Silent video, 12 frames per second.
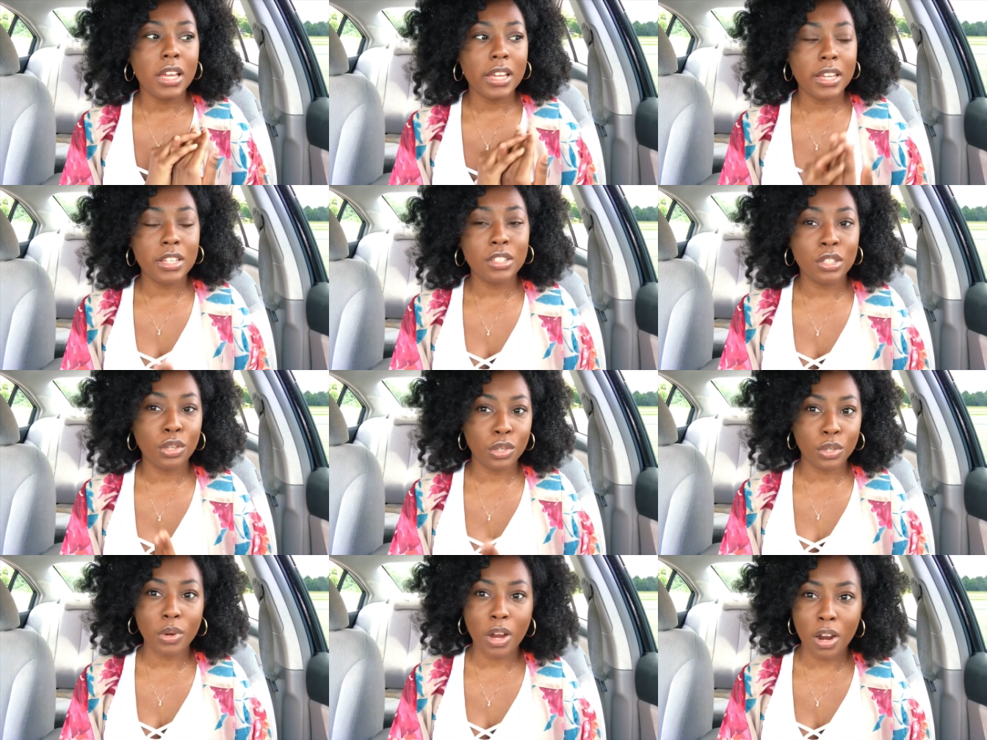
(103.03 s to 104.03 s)
is who
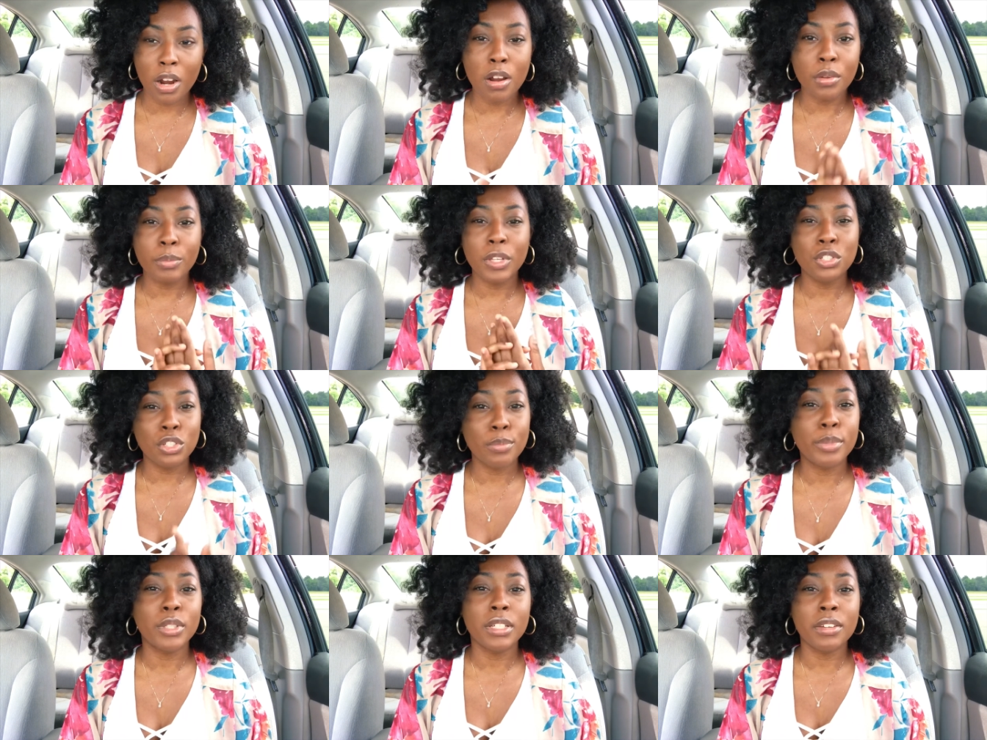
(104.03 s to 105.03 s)
you are, that you
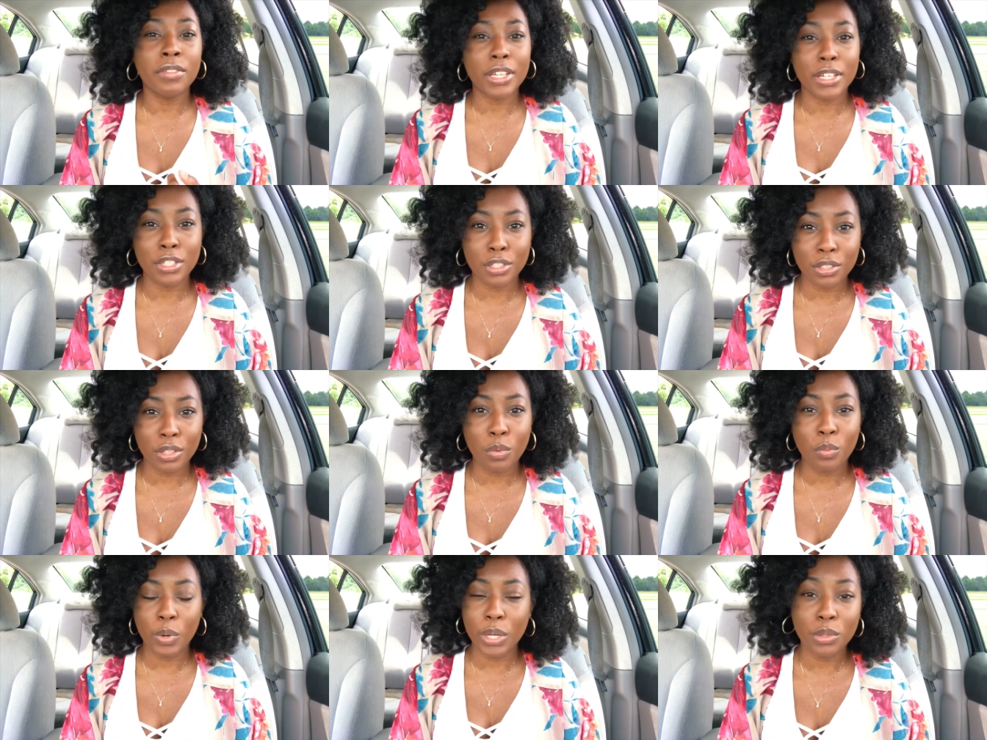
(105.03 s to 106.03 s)
believe is
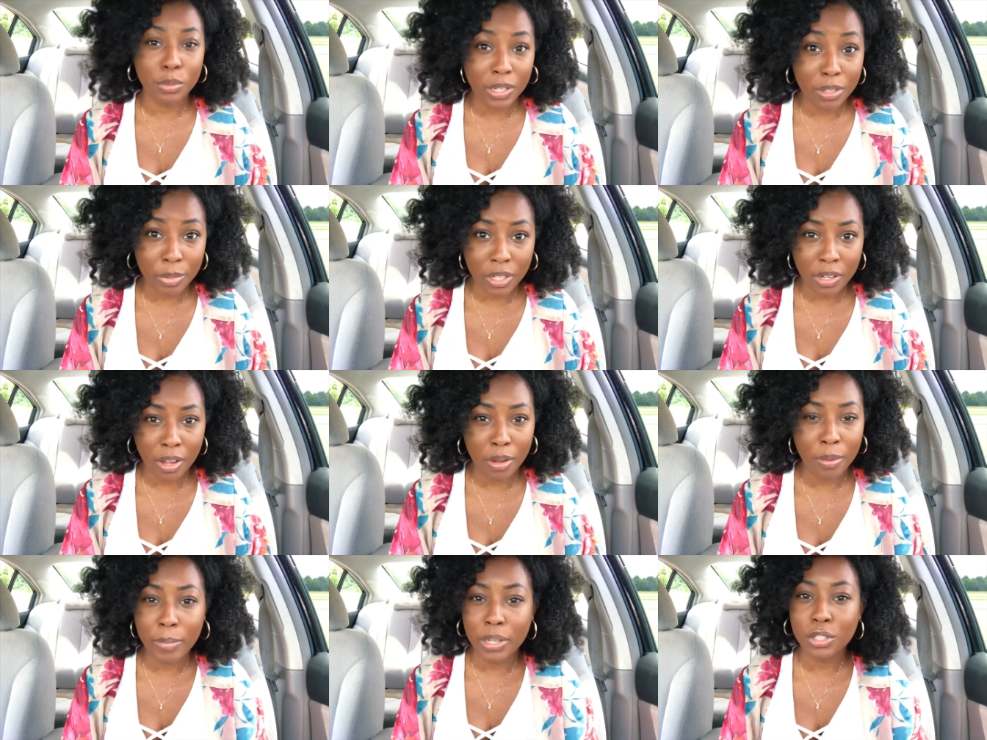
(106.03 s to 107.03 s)
what you want to
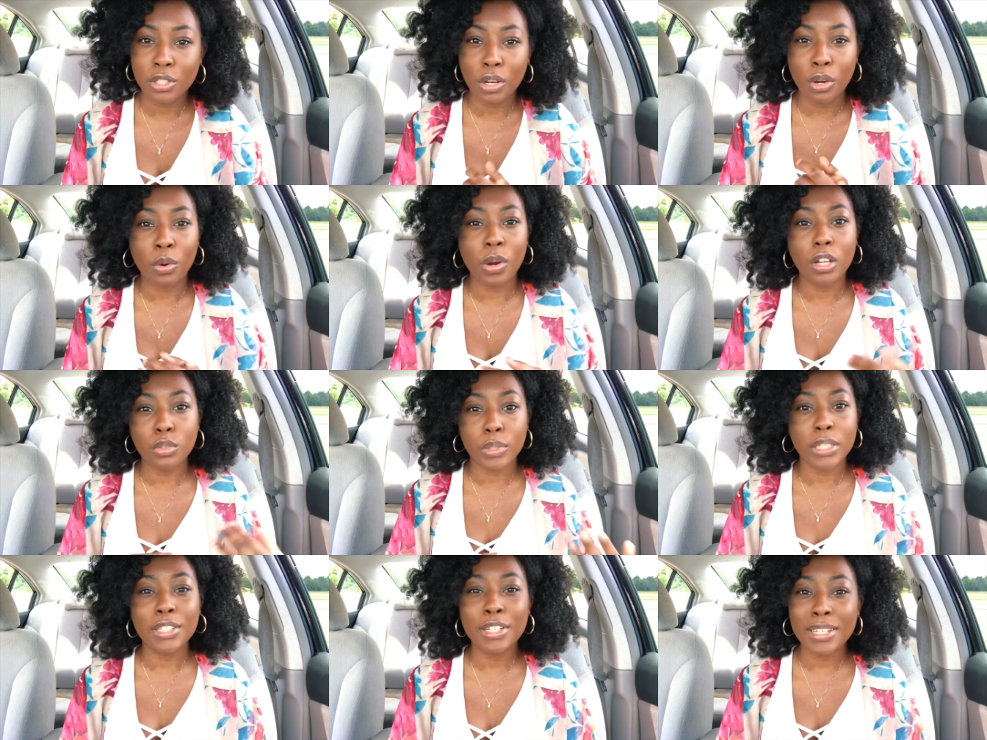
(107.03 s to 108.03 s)
become. So
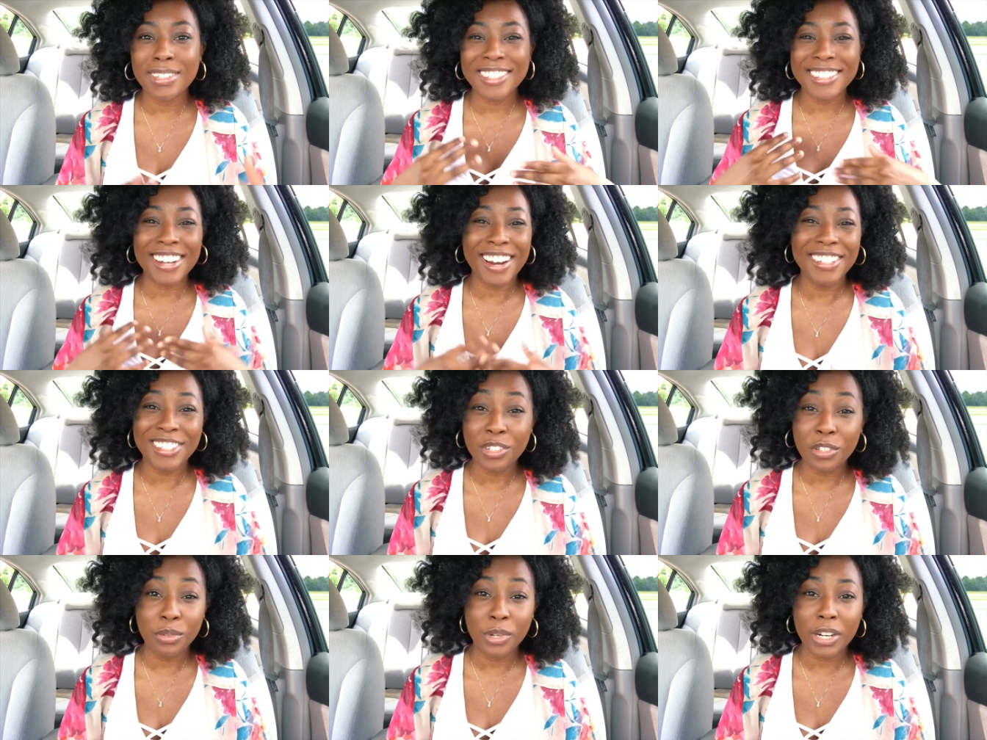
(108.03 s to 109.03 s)
really just start to
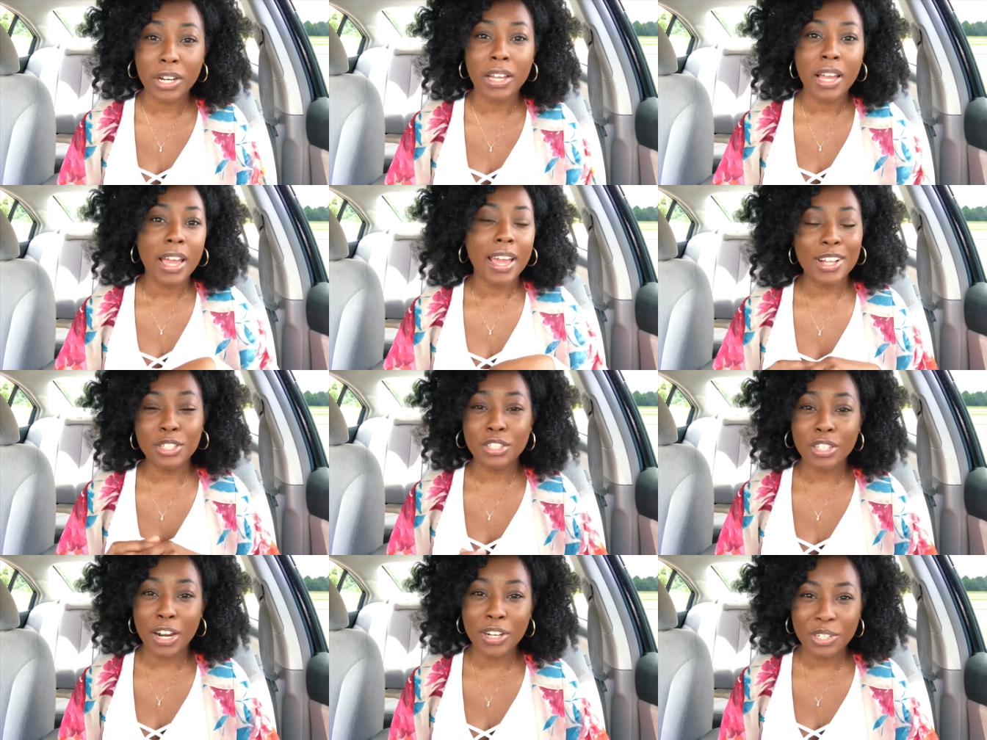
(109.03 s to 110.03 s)
do the work and
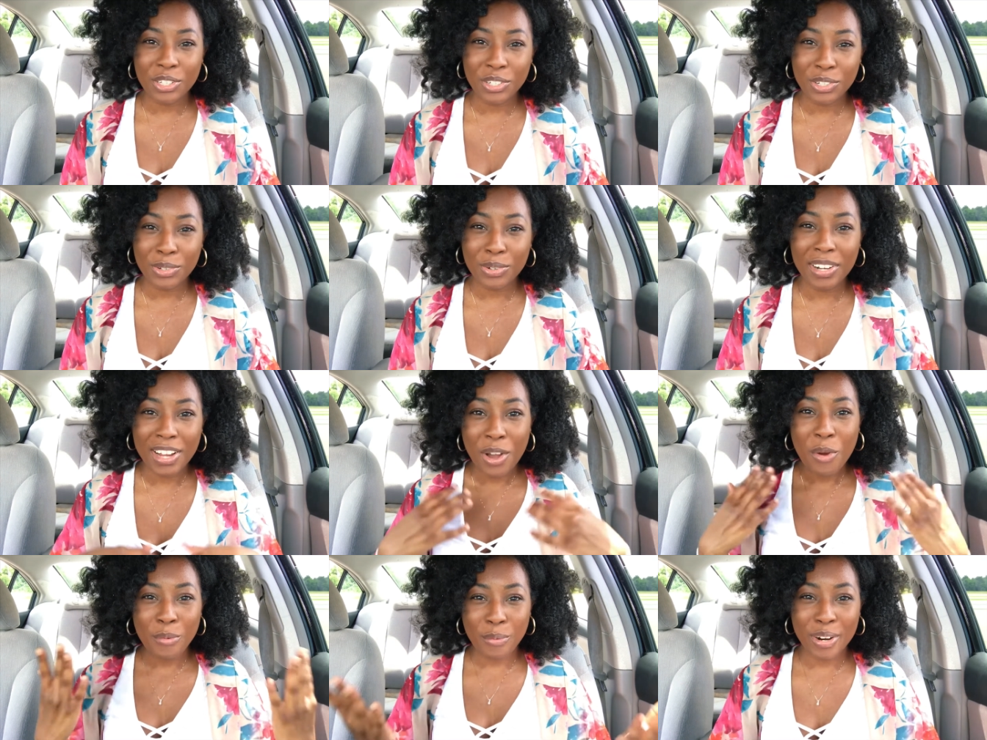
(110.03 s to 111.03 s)
start to
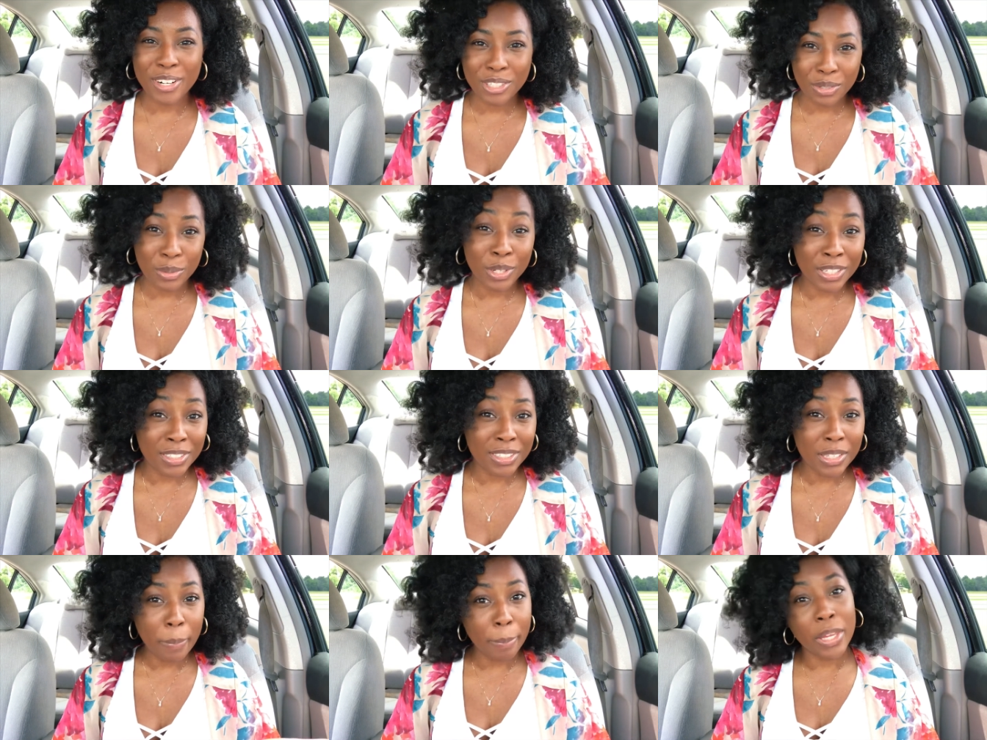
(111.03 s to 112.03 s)
work
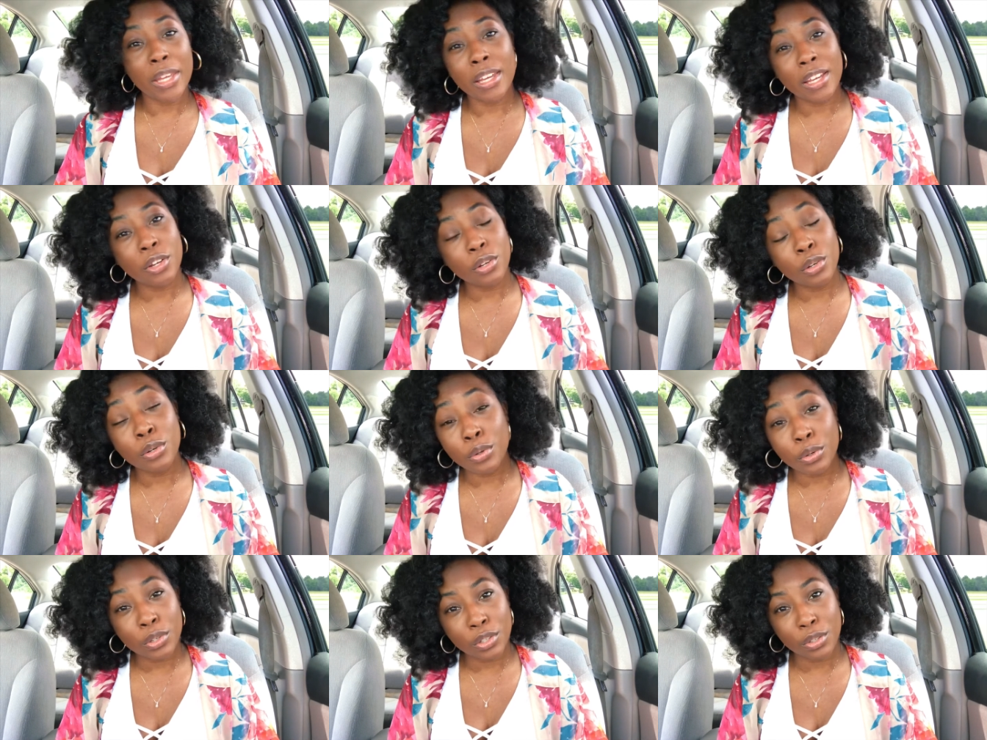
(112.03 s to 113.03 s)
towards being
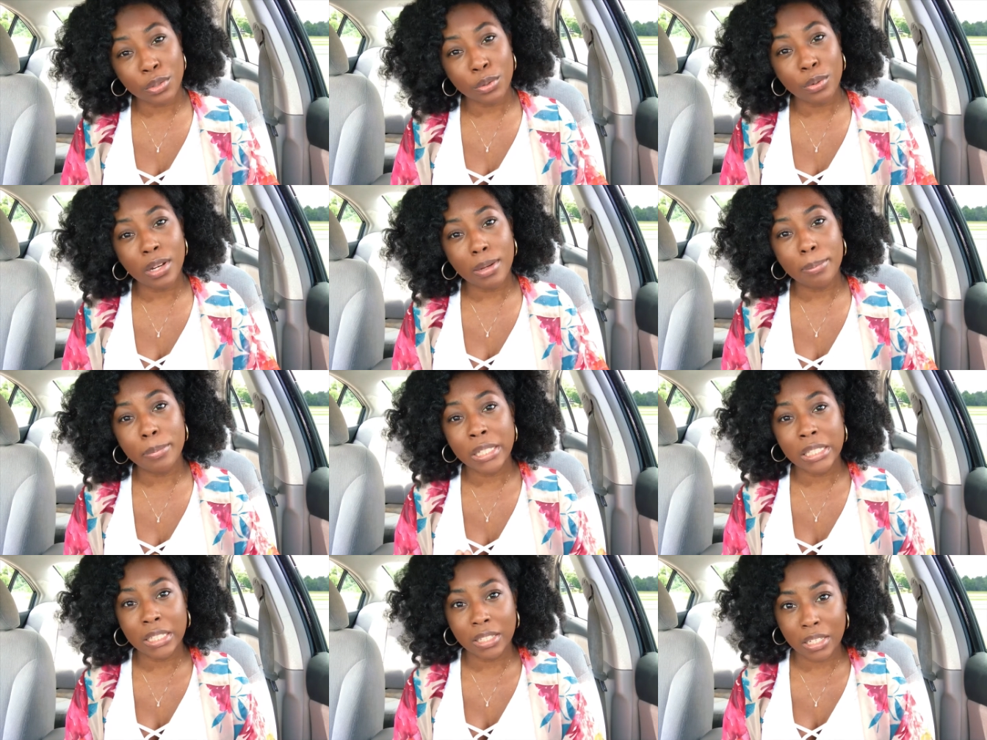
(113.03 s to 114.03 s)
who you
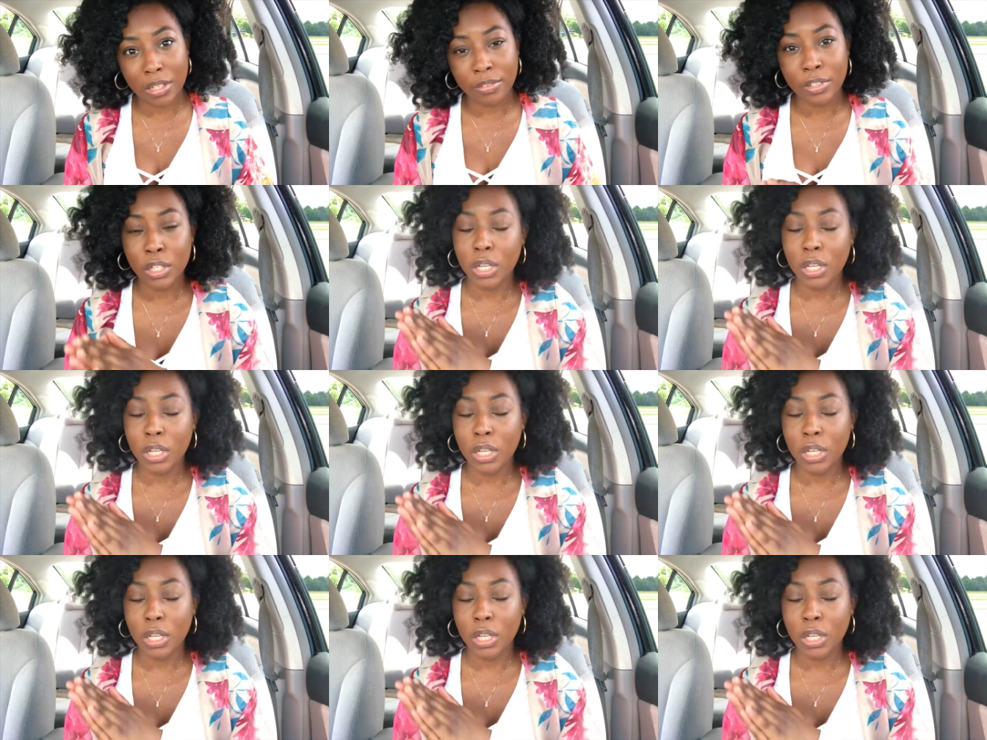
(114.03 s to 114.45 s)
believe